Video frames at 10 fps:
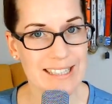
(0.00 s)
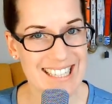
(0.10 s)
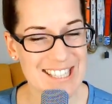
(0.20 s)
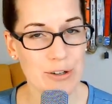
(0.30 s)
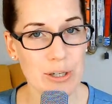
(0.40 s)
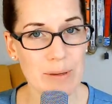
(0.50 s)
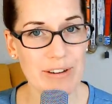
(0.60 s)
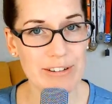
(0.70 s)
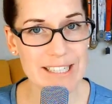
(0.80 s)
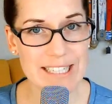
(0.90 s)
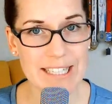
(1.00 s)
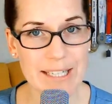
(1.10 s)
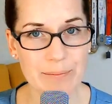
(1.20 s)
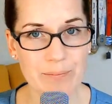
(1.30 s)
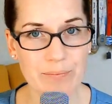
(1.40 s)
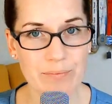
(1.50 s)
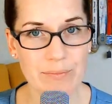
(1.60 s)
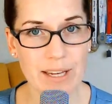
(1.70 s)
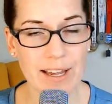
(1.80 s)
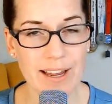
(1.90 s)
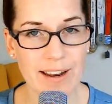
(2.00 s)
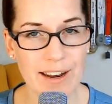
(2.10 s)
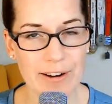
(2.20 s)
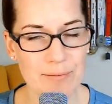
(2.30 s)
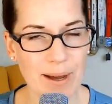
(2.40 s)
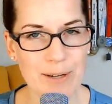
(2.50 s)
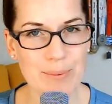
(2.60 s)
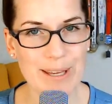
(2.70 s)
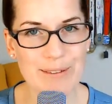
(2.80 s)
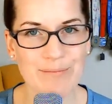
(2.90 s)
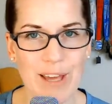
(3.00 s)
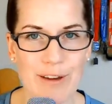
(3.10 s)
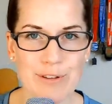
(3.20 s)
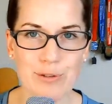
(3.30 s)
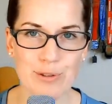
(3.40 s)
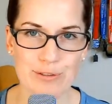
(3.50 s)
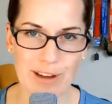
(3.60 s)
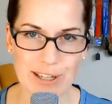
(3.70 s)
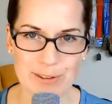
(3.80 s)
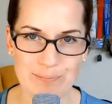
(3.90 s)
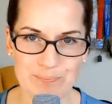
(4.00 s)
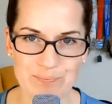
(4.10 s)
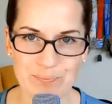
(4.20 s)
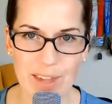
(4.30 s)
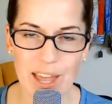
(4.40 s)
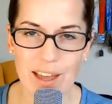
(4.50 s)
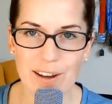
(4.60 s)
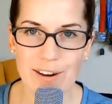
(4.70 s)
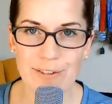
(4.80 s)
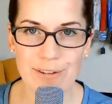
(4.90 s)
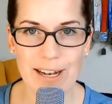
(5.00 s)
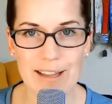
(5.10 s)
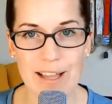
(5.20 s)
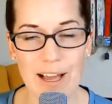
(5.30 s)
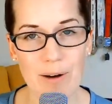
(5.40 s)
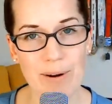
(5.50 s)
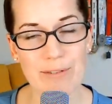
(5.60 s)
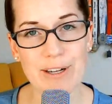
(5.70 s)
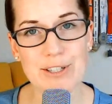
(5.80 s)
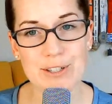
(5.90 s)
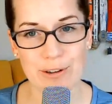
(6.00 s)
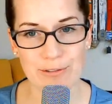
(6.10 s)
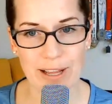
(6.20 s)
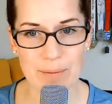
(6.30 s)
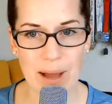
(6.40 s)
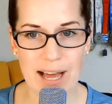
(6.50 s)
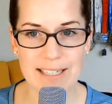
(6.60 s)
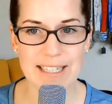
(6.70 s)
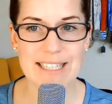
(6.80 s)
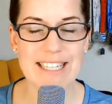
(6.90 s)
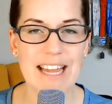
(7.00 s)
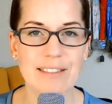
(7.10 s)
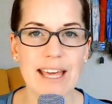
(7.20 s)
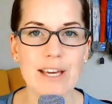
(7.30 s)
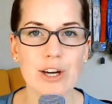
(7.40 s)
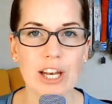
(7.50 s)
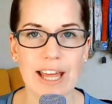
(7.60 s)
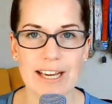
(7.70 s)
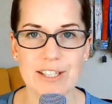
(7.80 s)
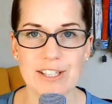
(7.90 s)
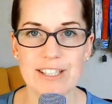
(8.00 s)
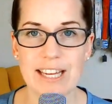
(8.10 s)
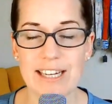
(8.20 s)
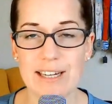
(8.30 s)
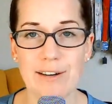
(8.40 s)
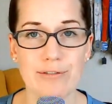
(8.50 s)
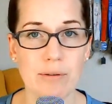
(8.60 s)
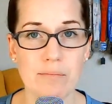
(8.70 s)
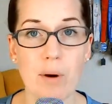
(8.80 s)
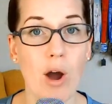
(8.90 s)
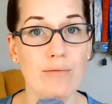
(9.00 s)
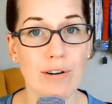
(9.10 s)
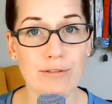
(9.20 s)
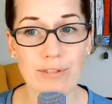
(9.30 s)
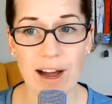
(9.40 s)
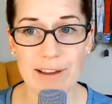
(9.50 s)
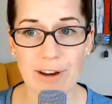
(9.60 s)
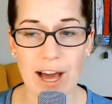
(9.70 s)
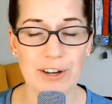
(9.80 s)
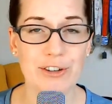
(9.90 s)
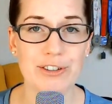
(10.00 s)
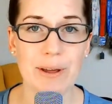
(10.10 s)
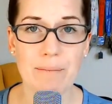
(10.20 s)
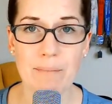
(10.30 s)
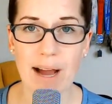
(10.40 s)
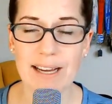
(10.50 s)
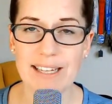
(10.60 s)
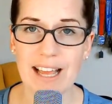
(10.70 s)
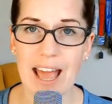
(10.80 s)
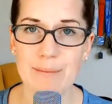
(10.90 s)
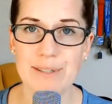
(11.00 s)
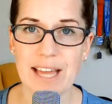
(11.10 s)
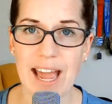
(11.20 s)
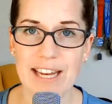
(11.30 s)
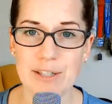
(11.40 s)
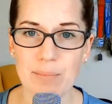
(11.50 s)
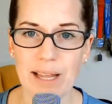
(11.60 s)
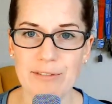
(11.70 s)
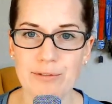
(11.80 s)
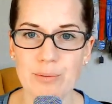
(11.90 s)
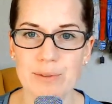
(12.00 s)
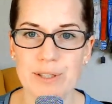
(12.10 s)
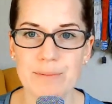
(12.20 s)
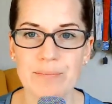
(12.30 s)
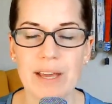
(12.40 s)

that's not going to be very easy. Now, it might be if you use Funnel. Funnel are one of our Snowflake partners, and they collect data from over 500 marketing apps and platforms,